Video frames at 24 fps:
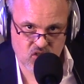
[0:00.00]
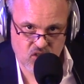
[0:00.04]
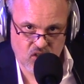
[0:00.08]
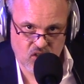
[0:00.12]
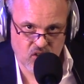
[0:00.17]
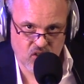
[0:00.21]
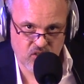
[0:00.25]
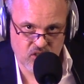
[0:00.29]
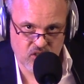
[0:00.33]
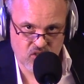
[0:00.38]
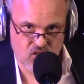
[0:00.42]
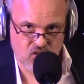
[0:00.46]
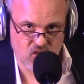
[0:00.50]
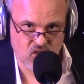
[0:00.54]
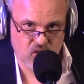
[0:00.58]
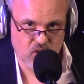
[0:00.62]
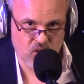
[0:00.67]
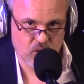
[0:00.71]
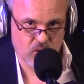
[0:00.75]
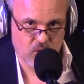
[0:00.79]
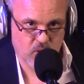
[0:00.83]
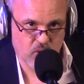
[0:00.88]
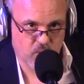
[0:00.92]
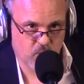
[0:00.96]
on the
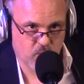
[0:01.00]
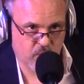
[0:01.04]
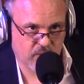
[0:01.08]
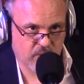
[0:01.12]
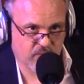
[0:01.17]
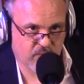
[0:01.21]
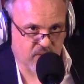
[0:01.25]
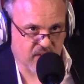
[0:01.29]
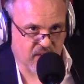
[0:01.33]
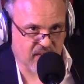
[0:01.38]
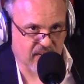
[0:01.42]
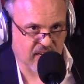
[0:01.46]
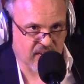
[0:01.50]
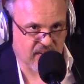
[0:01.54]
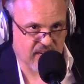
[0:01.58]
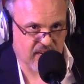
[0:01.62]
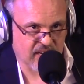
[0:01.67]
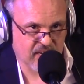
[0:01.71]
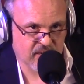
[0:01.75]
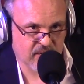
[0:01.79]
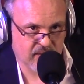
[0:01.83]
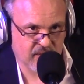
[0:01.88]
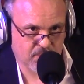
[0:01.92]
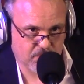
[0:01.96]
door with the
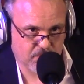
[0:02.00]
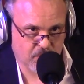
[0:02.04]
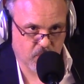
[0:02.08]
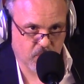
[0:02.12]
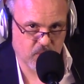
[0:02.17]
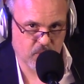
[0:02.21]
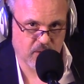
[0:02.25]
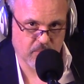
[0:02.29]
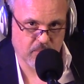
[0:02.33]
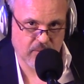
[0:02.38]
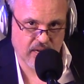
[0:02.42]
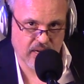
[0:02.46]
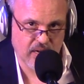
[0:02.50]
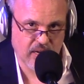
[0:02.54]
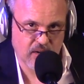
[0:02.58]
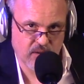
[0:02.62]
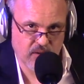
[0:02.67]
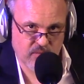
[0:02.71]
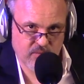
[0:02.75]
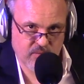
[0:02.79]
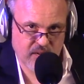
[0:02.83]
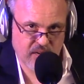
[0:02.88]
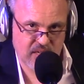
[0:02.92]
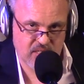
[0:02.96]
cane, pulled him out,
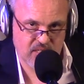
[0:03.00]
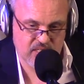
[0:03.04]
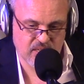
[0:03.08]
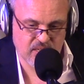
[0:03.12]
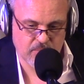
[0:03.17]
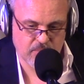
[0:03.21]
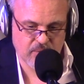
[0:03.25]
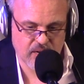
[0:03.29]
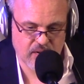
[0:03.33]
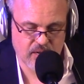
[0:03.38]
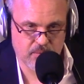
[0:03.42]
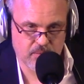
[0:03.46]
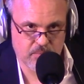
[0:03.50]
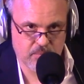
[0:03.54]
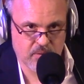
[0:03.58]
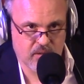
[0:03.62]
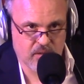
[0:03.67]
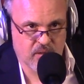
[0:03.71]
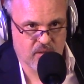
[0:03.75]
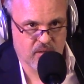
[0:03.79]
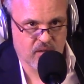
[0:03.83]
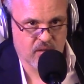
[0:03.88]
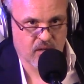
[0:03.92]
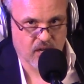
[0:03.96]
raised him up,
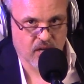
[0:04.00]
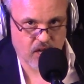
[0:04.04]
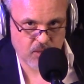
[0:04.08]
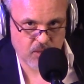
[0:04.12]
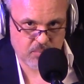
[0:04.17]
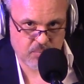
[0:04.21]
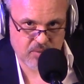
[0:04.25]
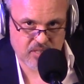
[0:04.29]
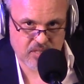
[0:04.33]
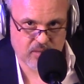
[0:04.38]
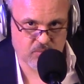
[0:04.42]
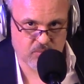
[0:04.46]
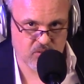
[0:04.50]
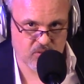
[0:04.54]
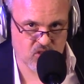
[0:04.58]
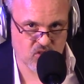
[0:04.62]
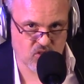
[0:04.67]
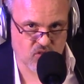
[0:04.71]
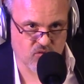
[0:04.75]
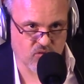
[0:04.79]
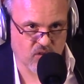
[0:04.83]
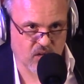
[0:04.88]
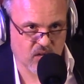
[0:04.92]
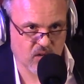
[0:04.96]
opened up the
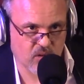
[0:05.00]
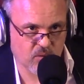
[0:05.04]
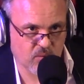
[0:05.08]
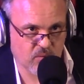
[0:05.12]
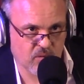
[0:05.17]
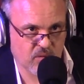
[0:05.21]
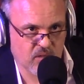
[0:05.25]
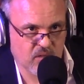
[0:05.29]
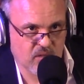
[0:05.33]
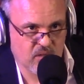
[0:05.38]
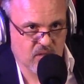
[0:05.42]
scroll,